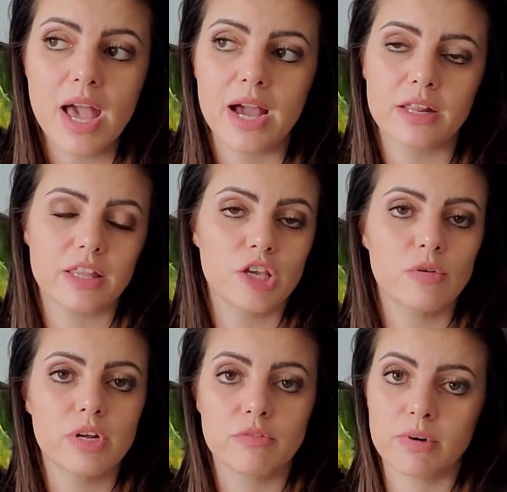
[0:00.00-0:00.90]
anything you
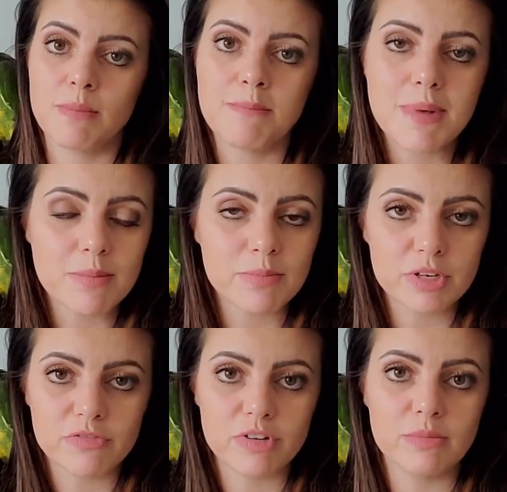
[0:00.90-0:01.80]
can
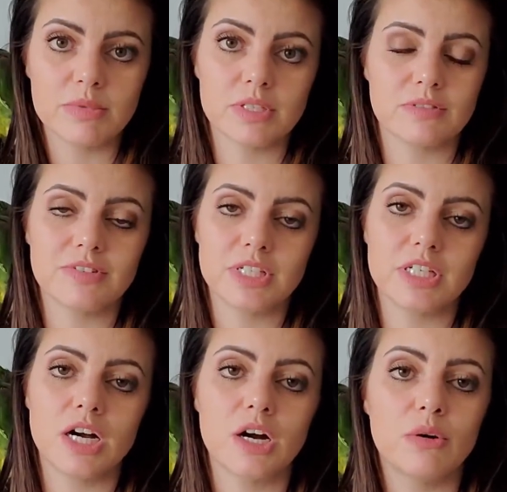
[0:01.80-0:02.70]
remember from this
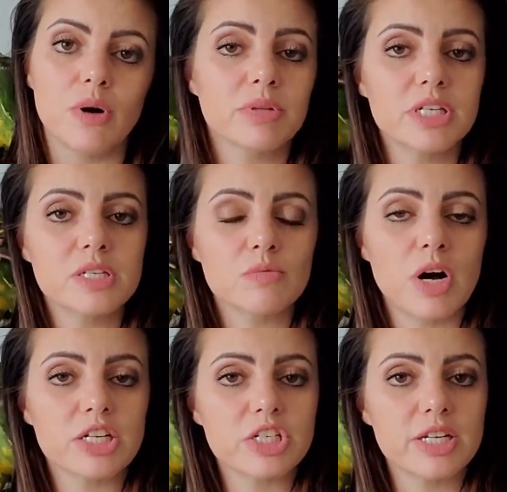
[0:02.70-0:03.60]
video, please
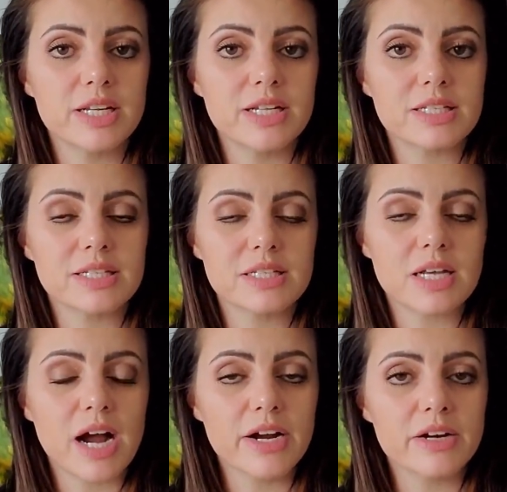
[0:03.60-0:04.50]
watch it in its
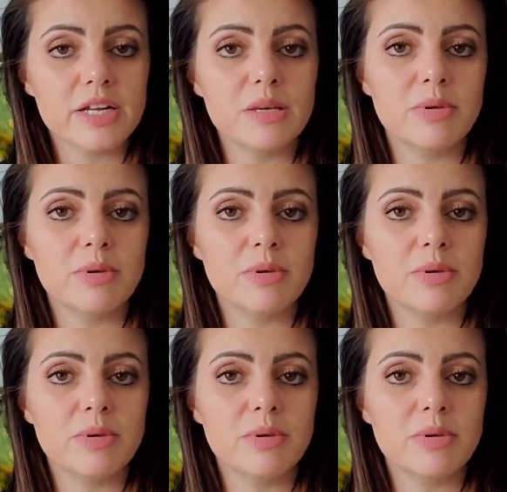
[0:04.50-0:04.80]
entirety